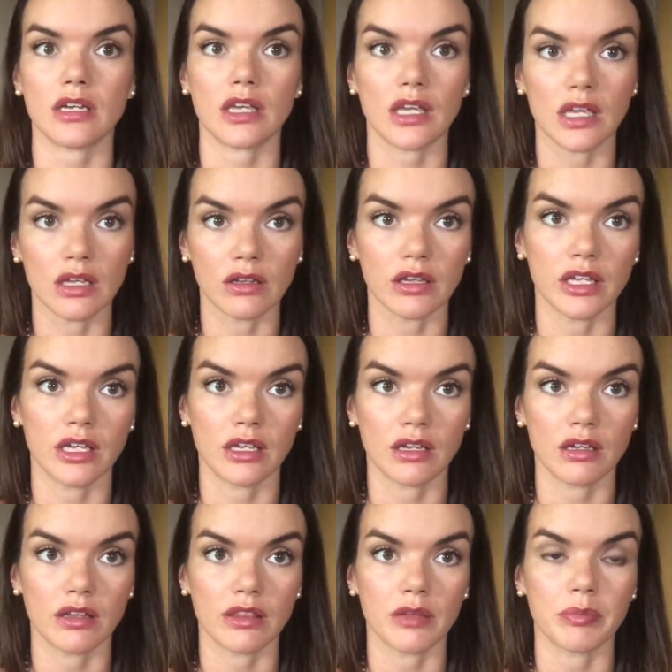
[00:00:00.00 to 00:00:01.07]

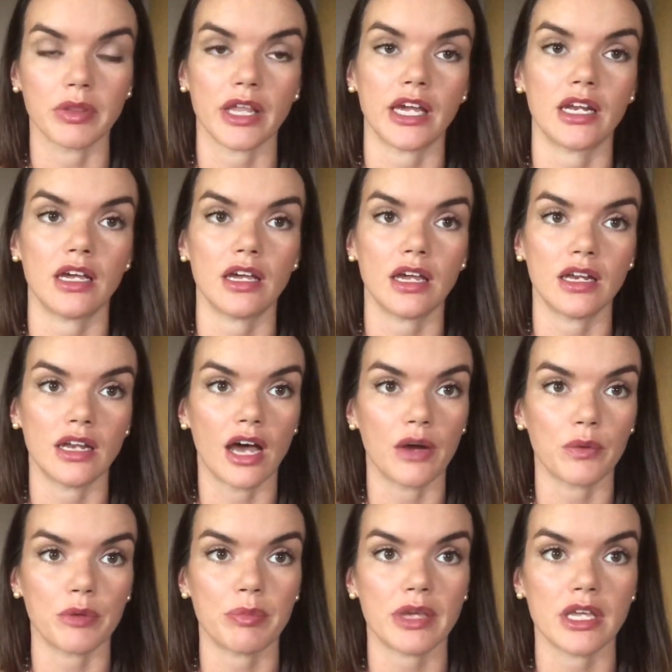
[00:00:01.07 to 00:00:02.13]
healing the planet, and
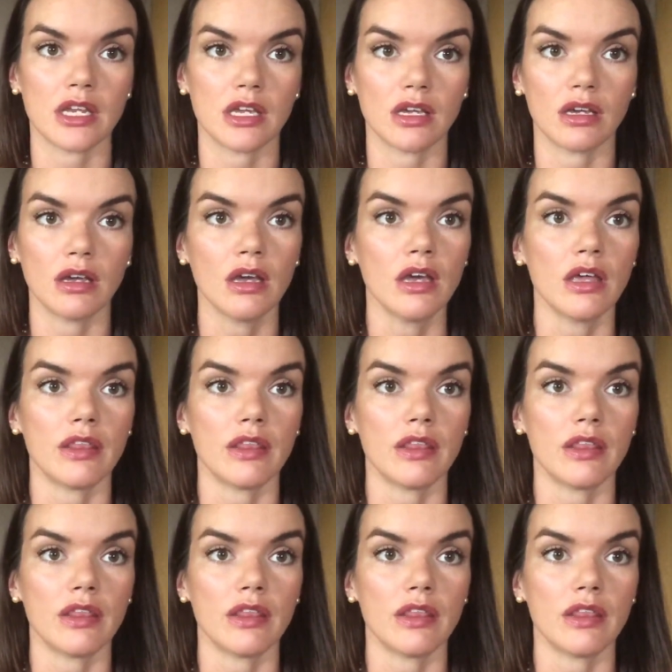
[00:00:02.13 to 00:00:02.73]
not repeating